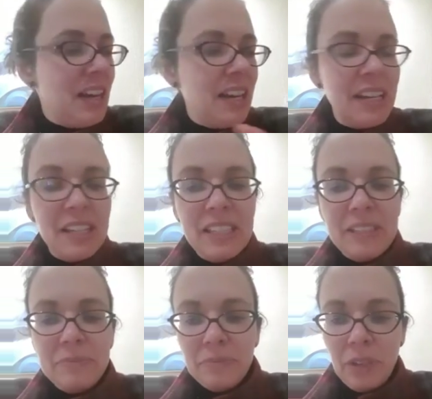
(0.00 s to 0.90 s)

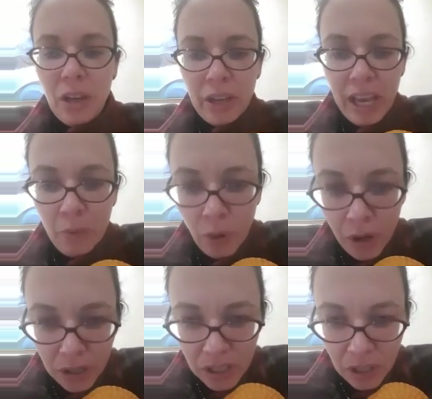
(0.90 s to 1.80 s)
Okay,
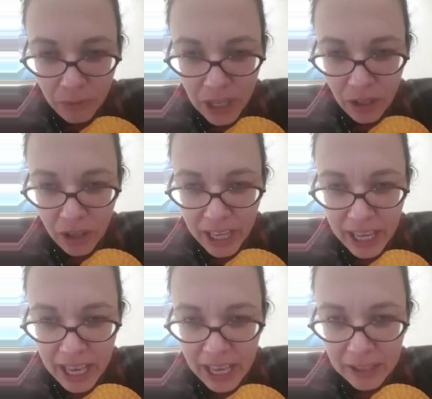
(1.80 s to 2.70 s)
what have we got
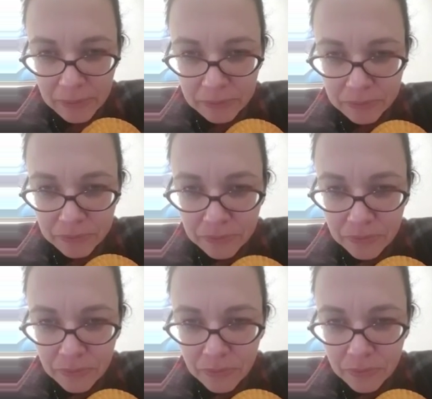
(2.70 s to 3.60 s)
here?
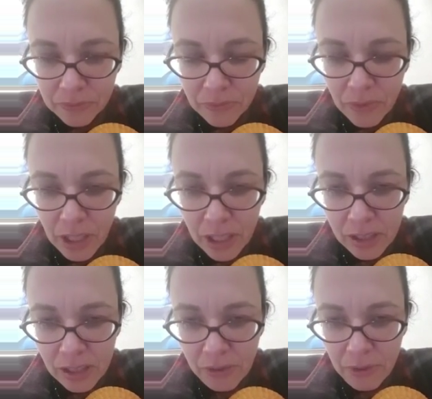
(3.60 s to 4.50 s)

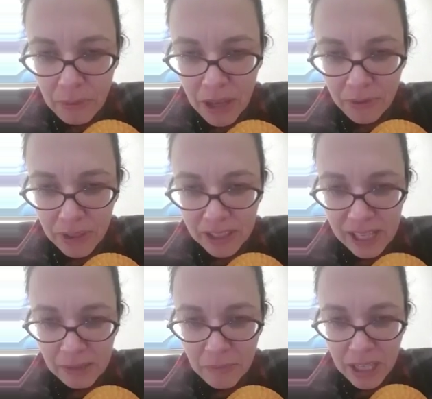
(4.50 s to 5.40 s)
Sophie Murphy
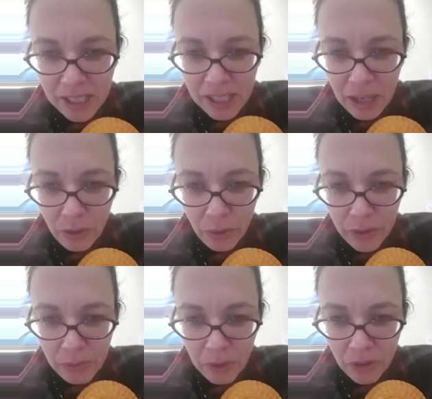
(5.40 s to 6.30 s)
says, ministerial
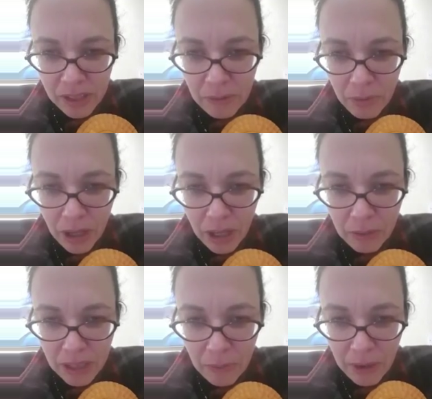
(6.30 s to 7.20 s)
responses in
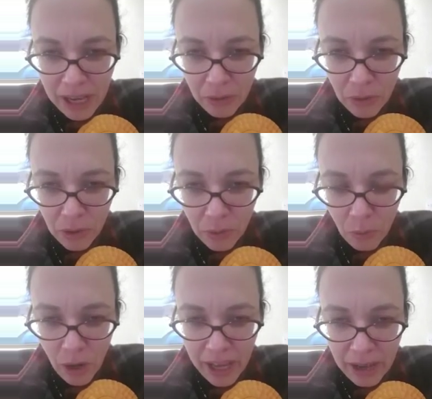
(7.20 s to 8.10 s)
Parliament about
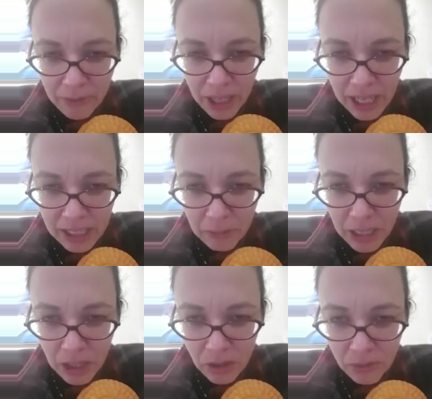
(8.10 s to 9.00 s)
Whitehaven
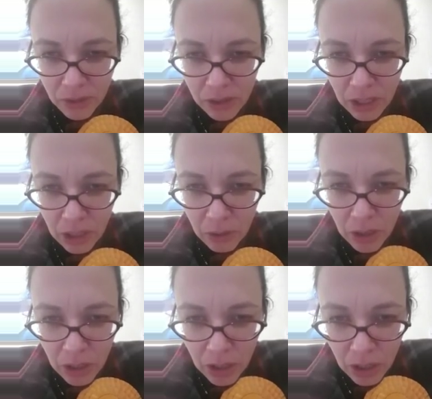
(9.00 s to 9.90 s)
Academy useful to
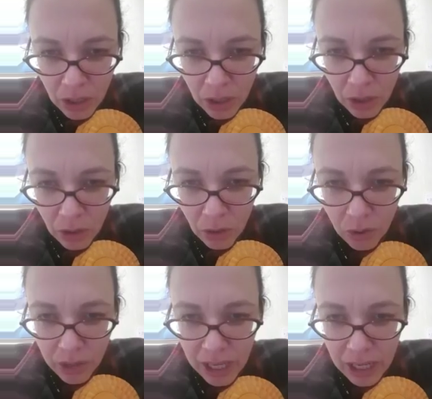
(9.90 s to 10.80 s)
you?
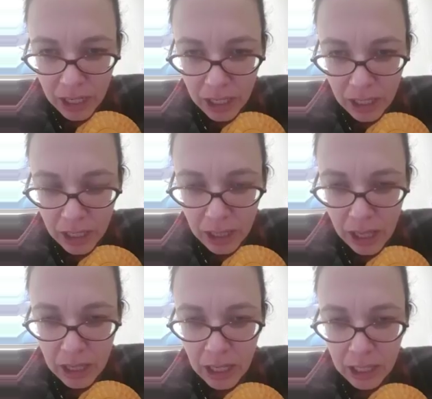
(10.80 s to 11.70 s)
They're
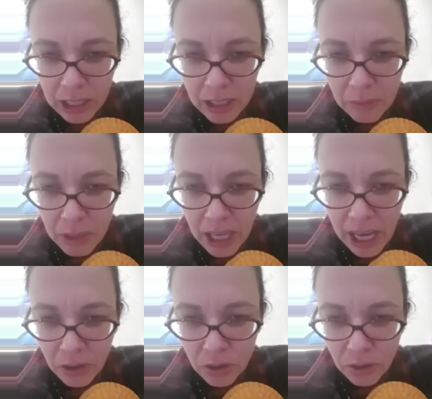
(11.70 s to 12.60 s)
likely to be
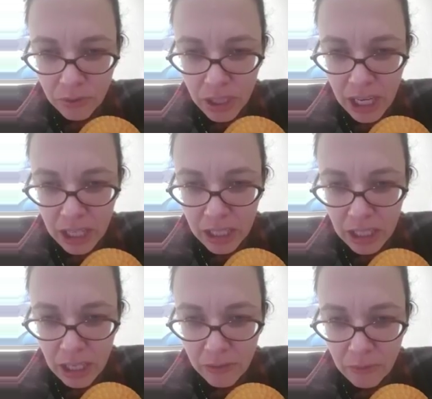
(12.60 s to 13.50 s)
out of
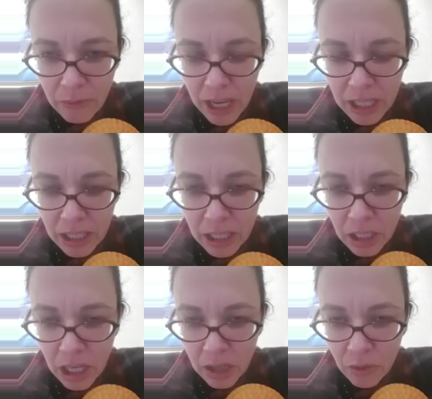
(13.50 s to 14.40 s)
date if made
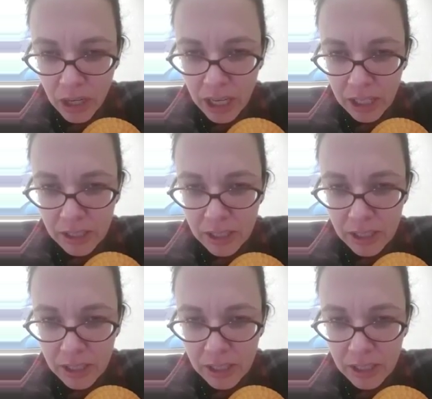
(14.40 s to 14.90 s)
in January. I